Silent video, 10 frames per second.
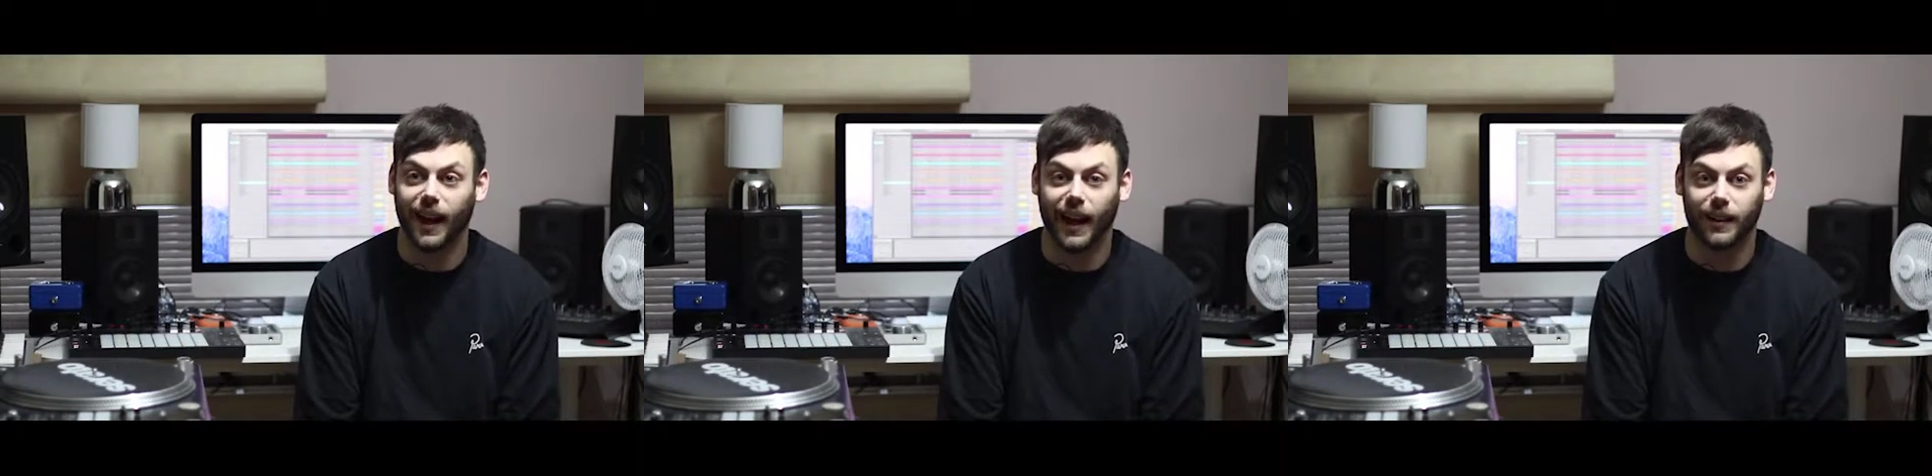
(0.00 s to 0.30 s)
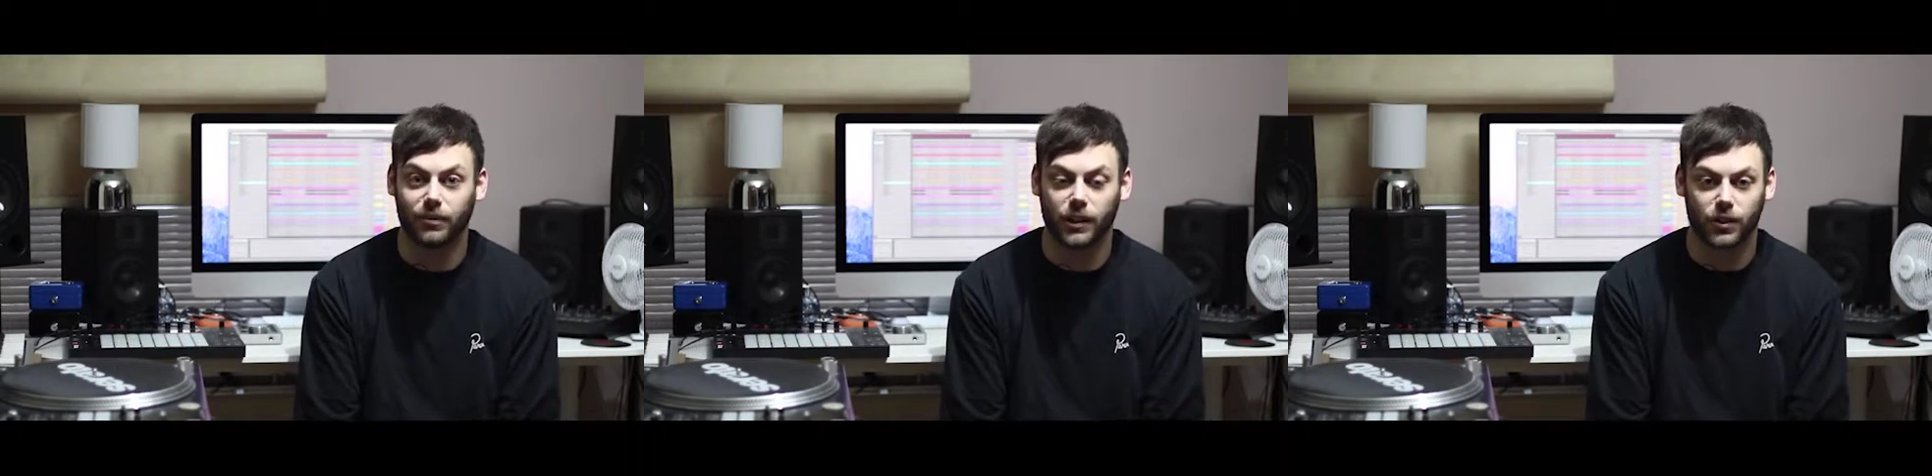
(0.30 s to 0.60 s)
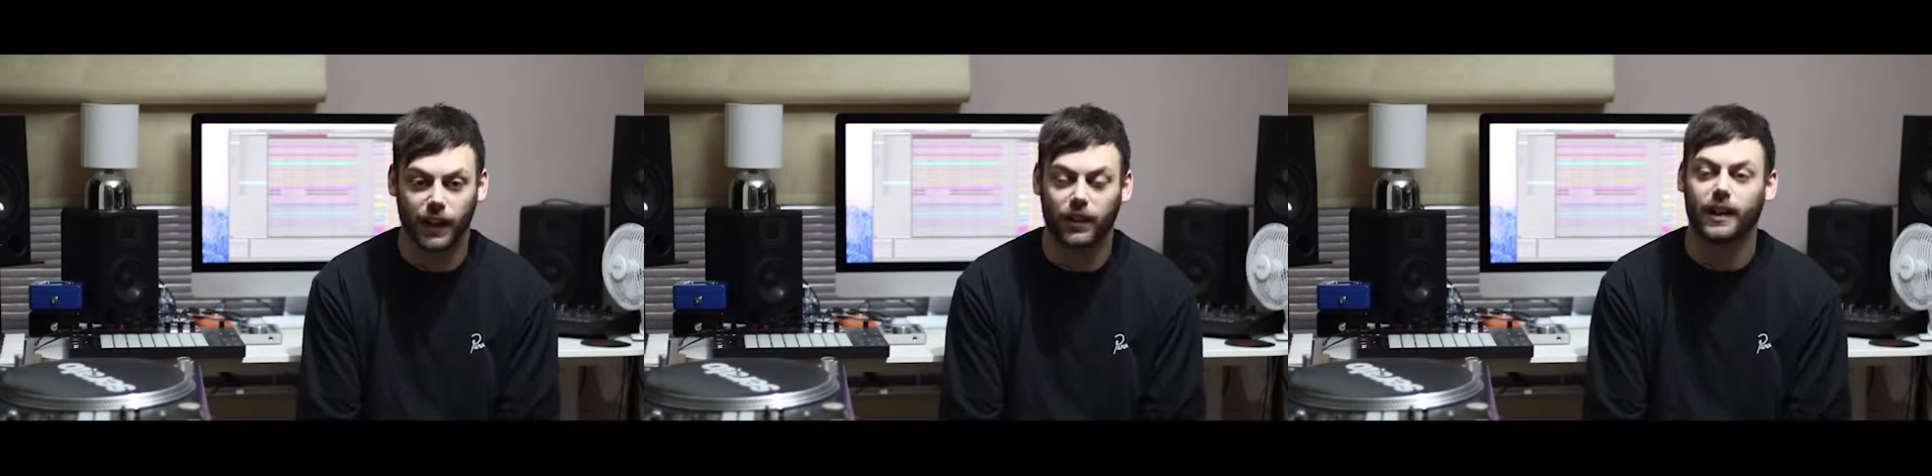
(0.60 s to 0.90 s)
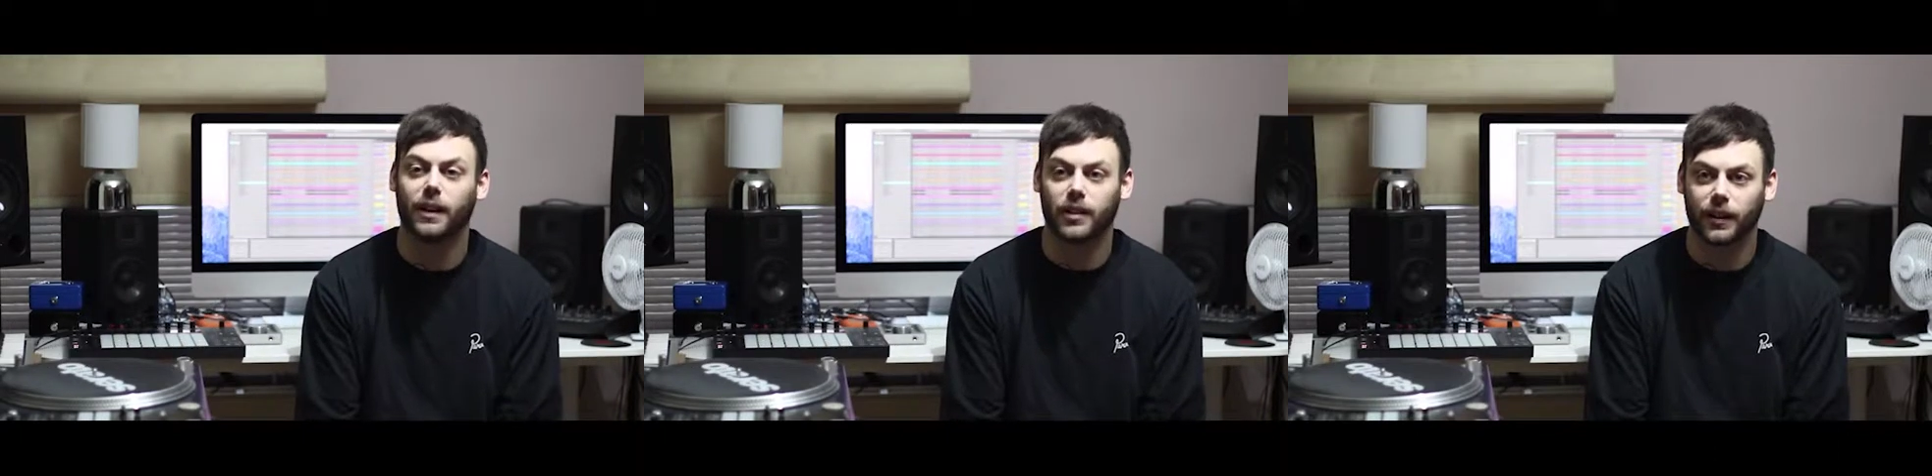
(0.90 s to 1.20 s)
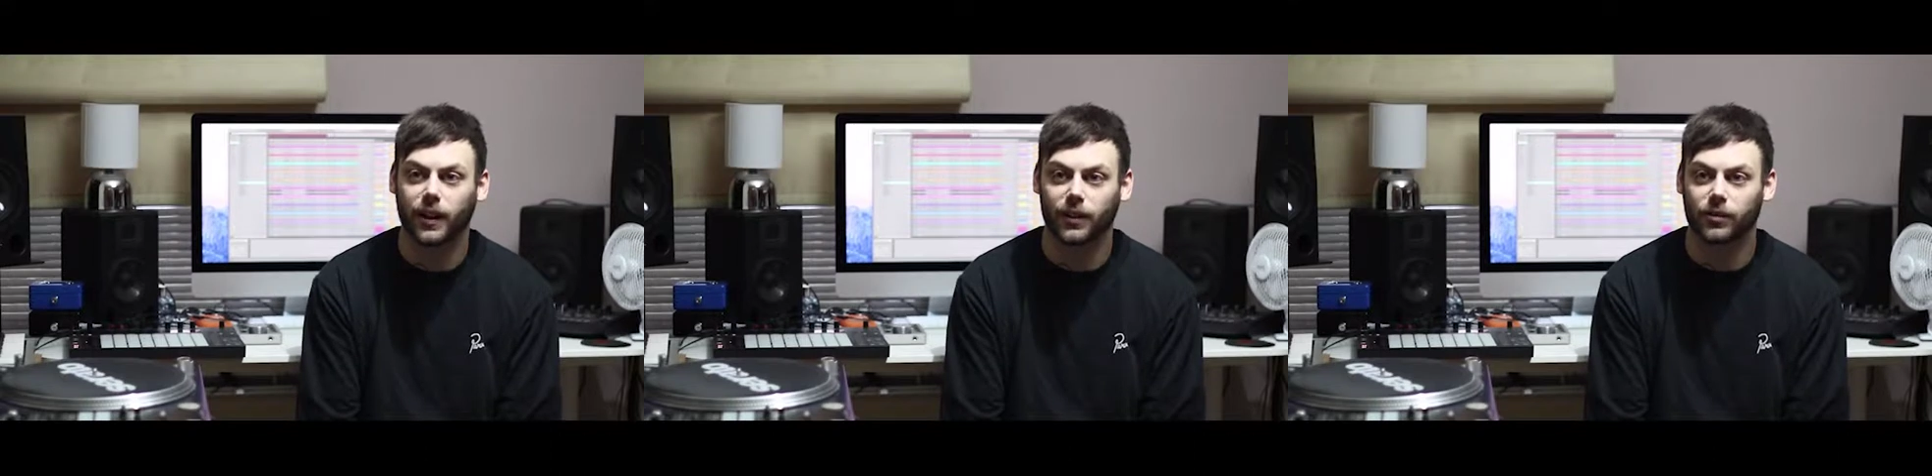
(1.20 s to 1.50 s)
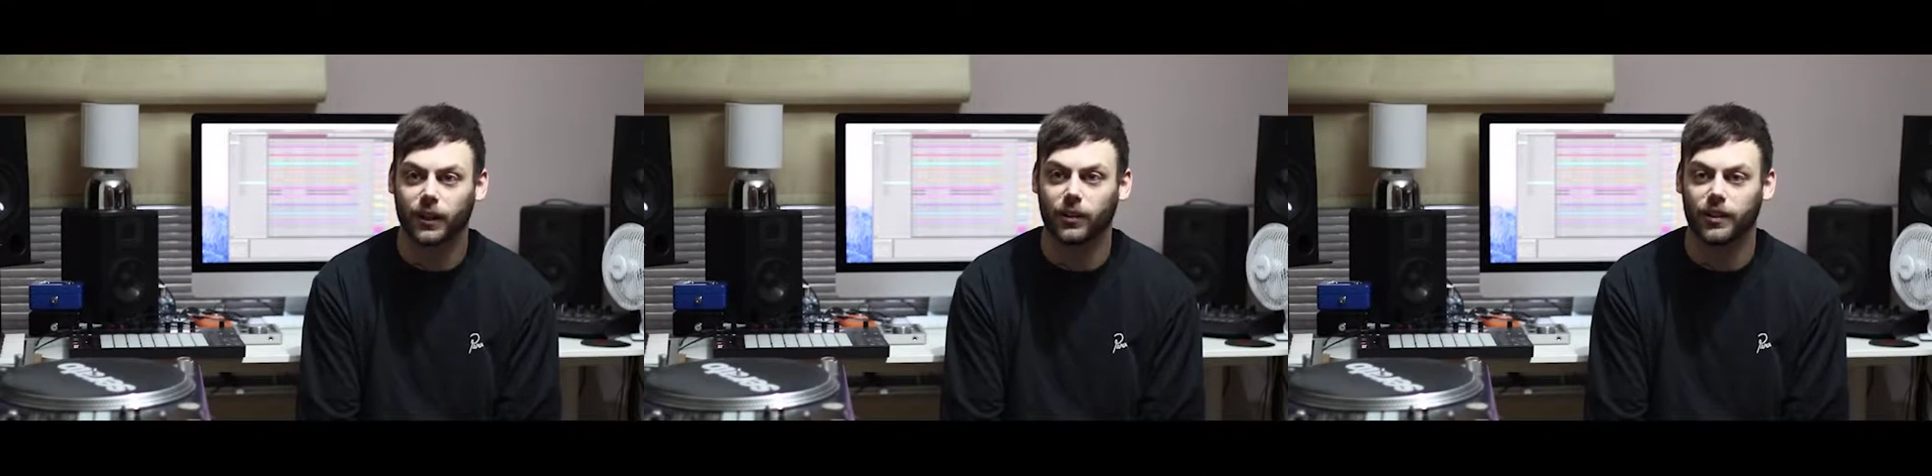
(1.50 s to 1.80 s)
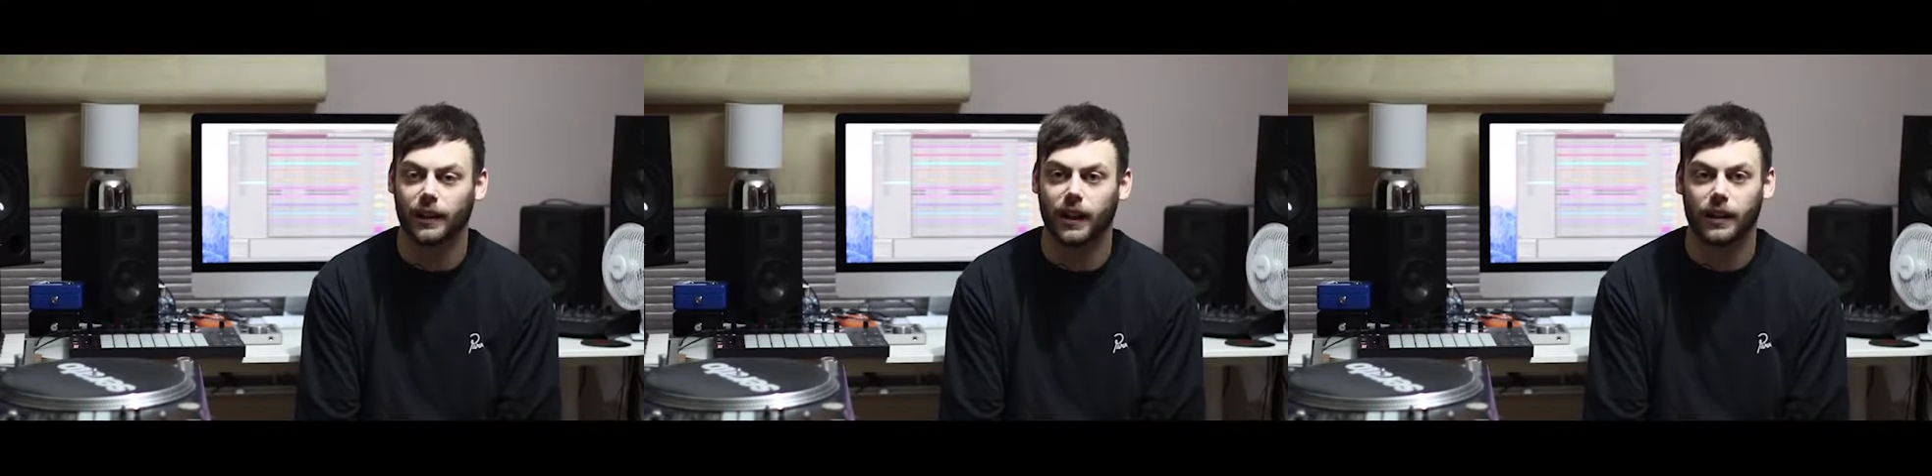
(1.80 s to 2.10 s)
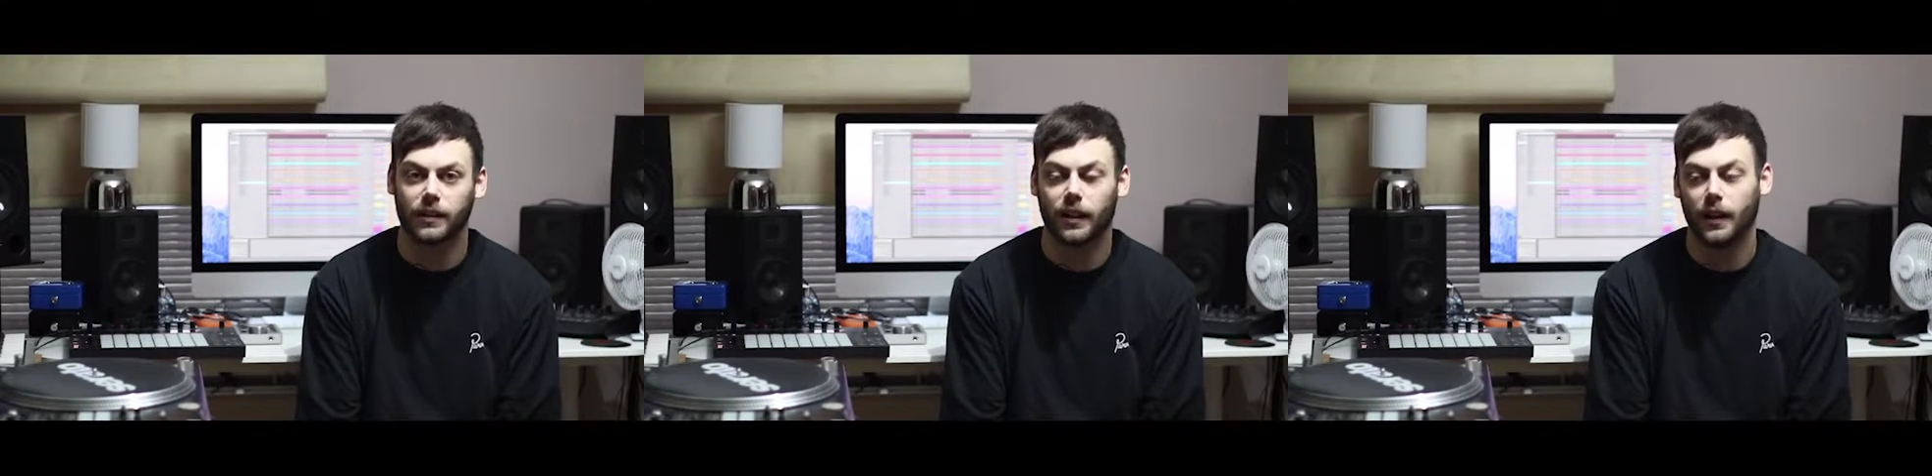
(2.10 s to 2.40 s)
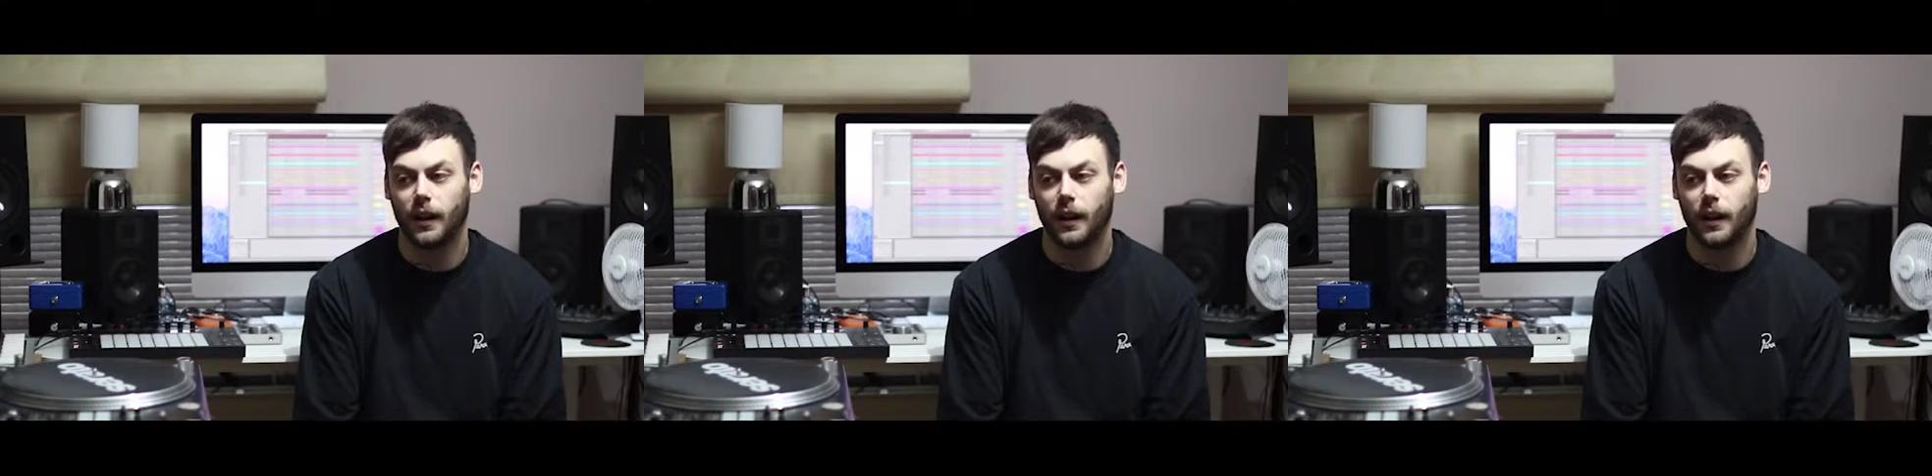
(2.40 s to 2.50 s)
and recreate sounds I heard on records I liked.